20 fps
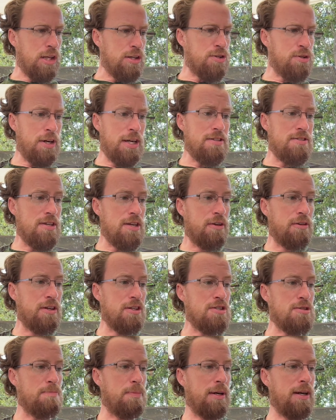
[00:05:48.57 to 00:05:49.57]
trade
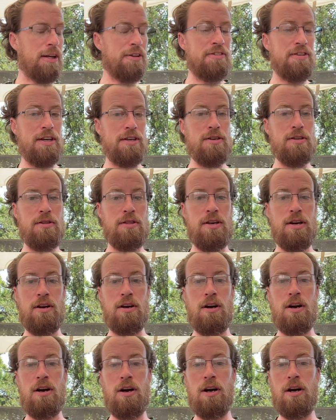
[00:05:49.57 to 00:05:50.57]
secrets, but I'll tell you
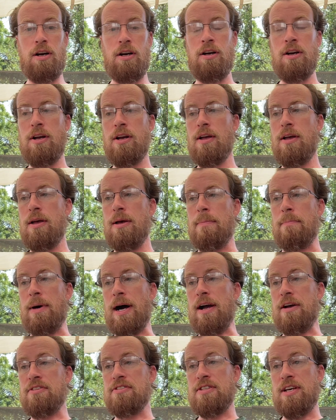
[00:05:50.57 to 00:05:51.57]
there are
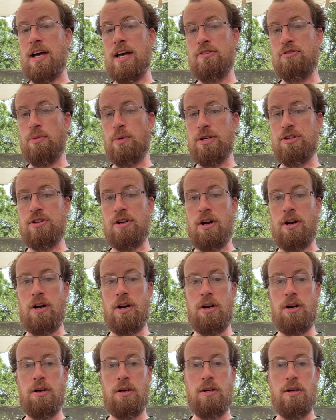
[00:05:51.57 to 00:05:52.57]
biocides which
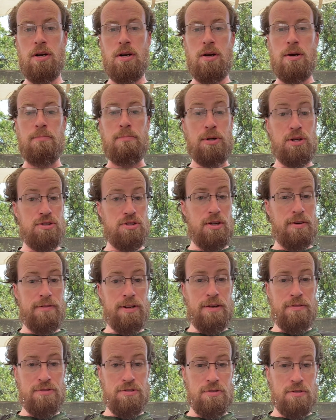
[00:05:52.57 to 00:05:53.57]
are
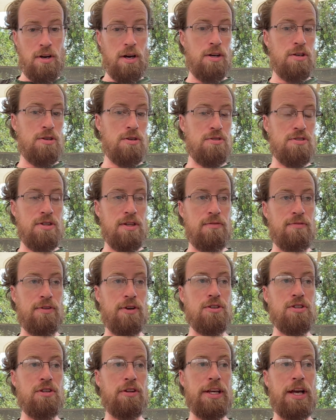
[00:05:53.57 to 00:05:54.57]
preservatives, are used in
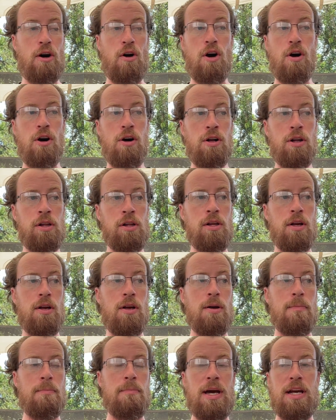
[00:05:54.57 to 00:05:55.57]
virtually all
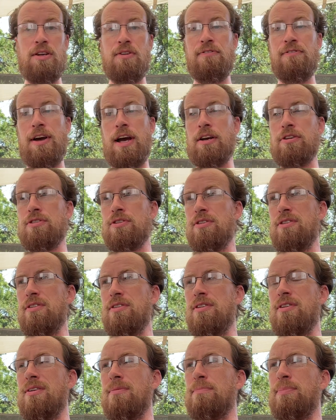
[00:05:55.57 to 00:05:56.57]

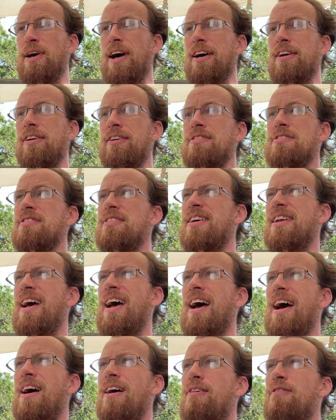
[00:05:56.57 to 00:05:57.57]
manufactured products that
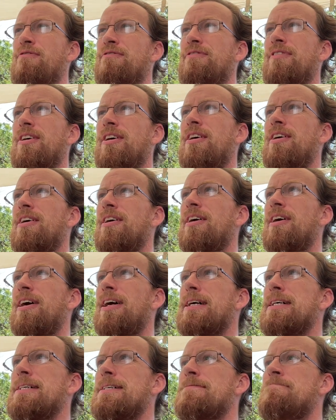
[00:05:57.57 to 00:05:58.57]
have
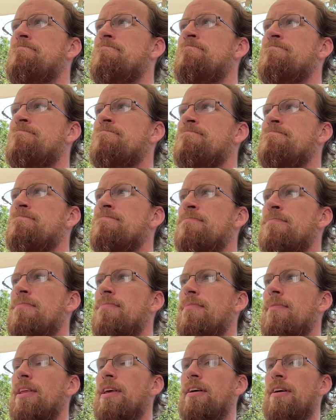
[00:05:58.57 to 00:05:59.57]

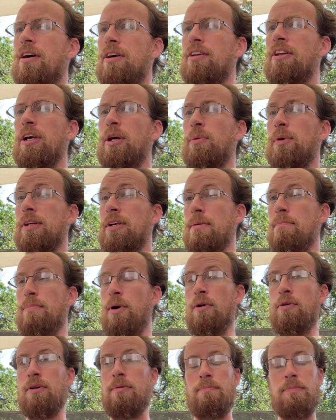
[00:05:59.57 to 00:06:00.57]
a liquid
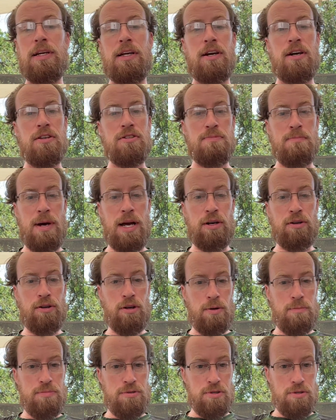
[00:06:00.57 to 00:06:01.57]
component, because
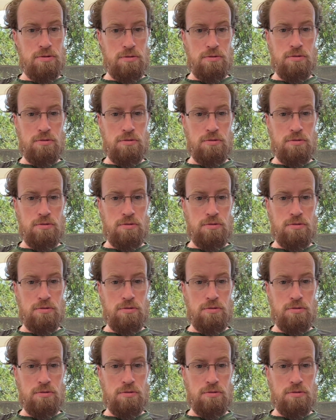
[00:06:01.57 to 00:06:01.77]
microbes